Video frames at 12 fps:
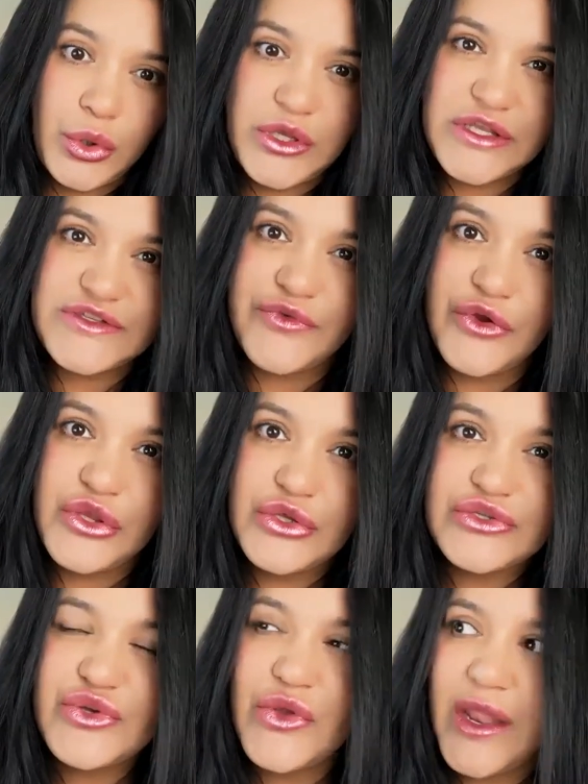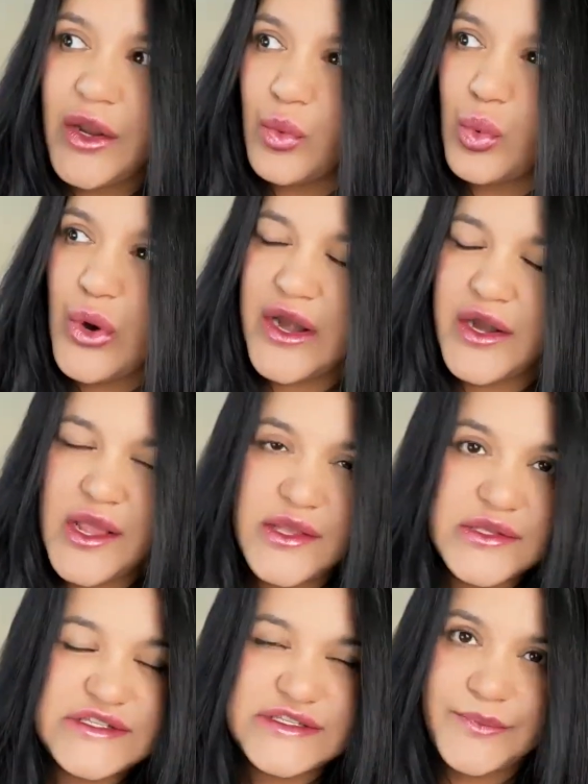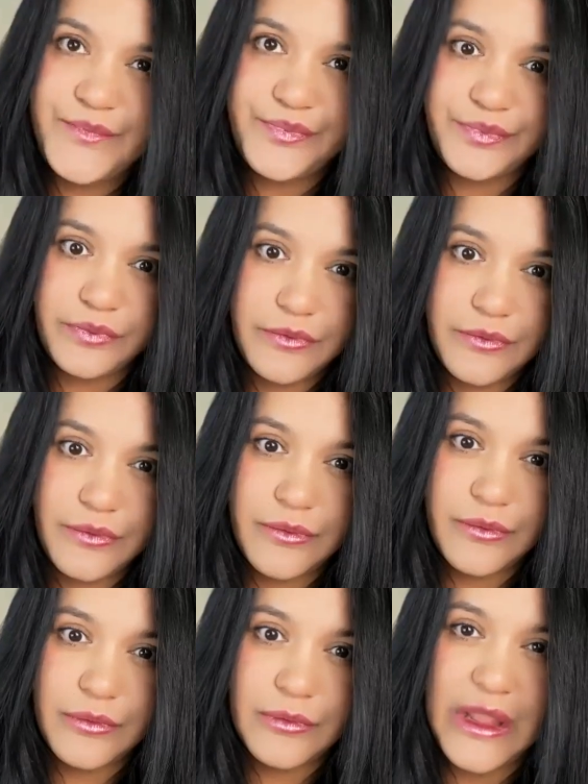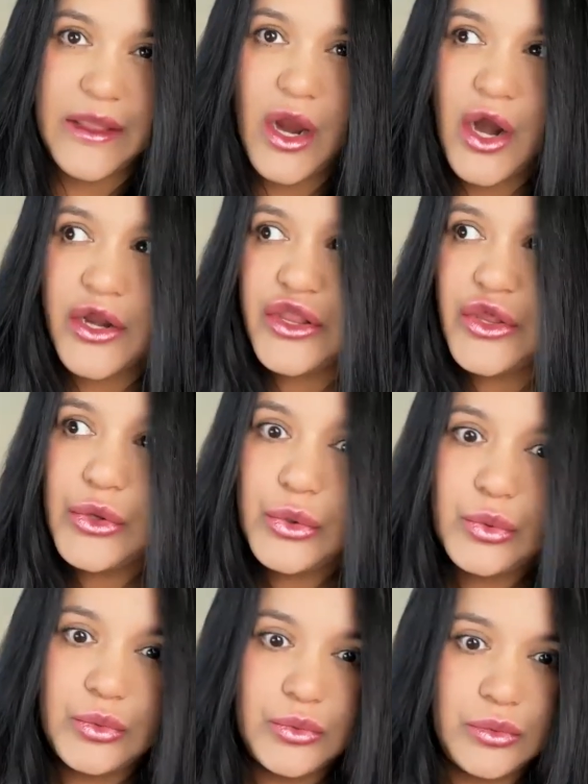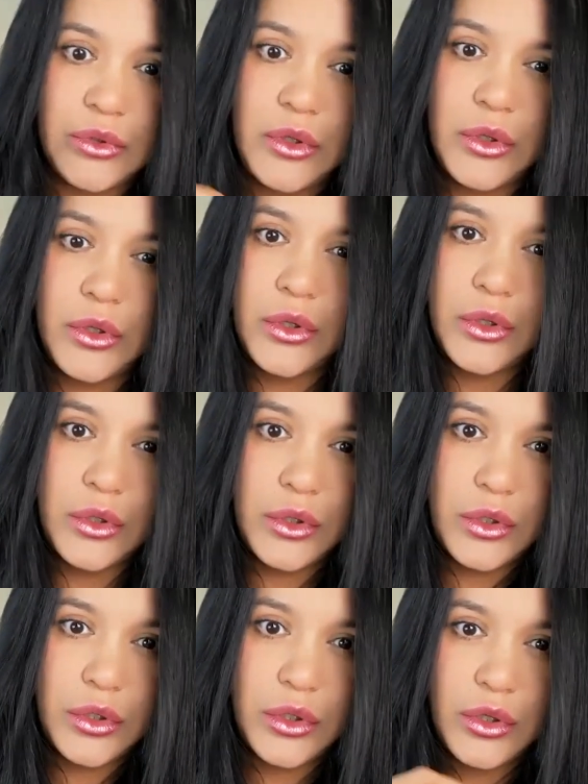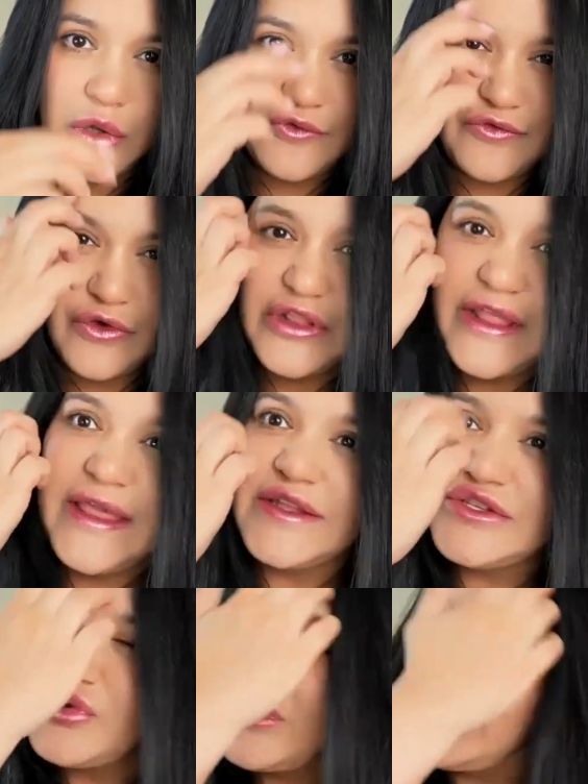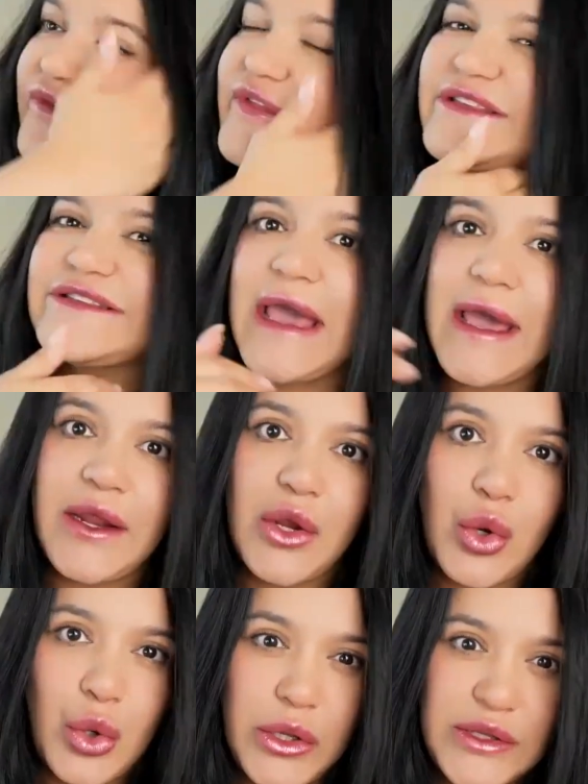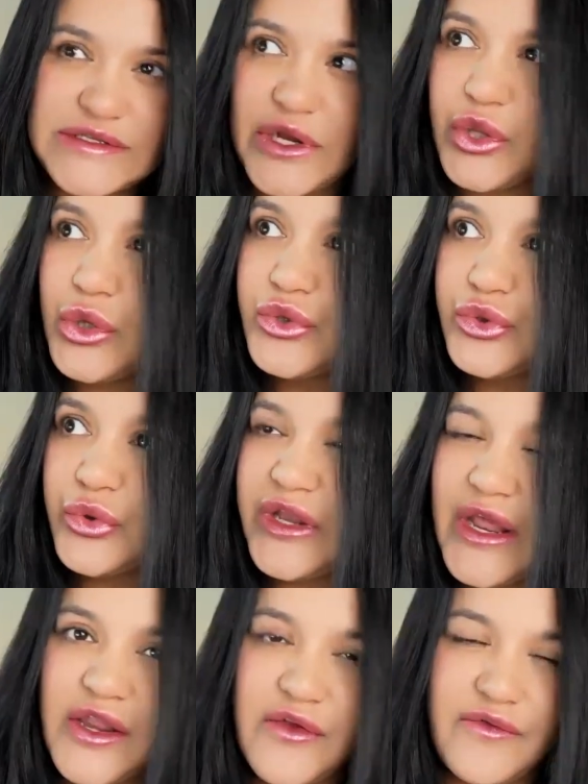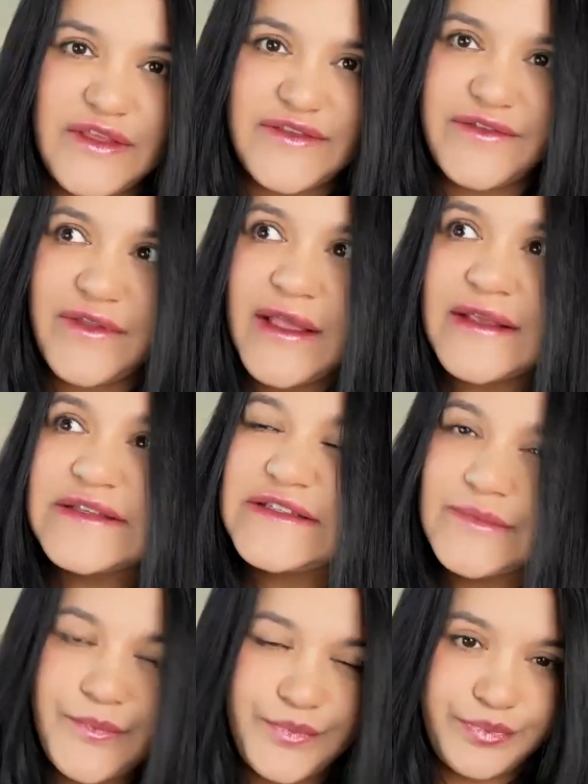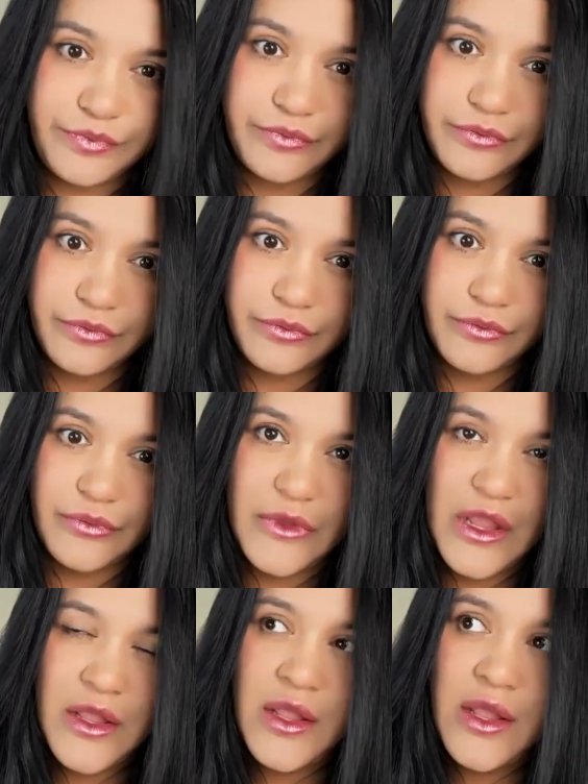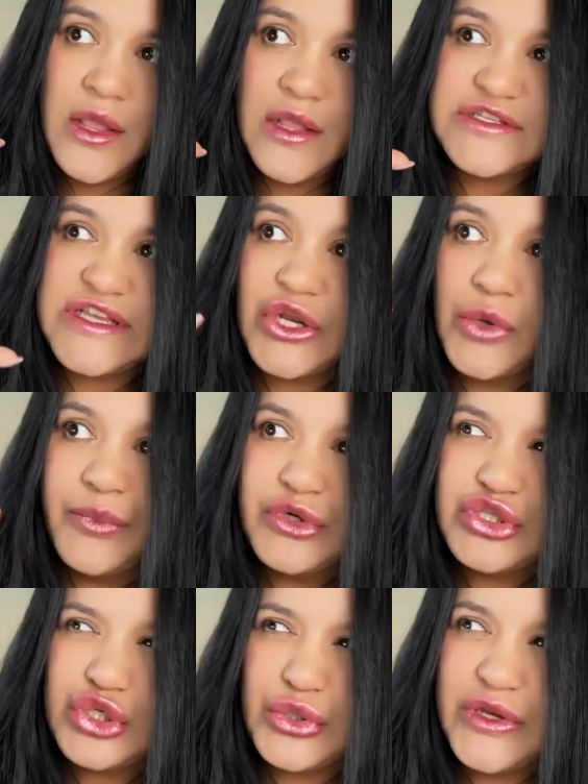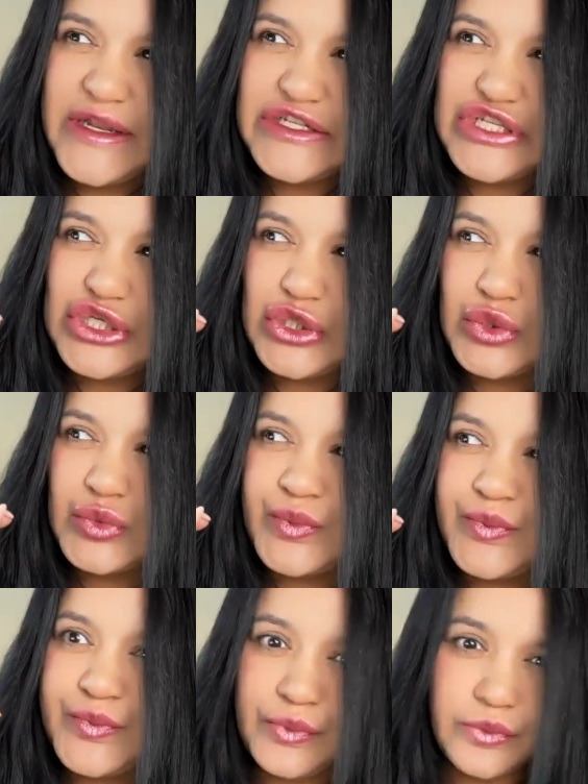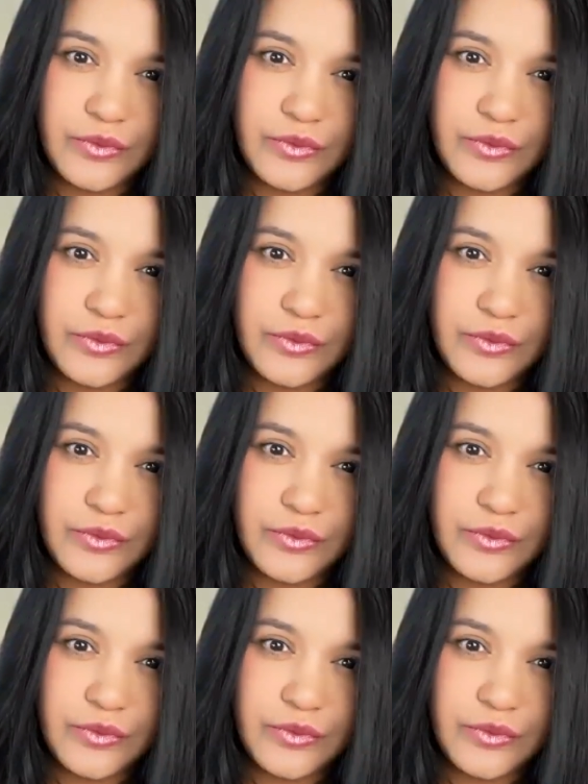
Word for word: is for you to gain awareness. Like, are you falling into any of these categories? Are you doing any of these things? It's an opportunity to um,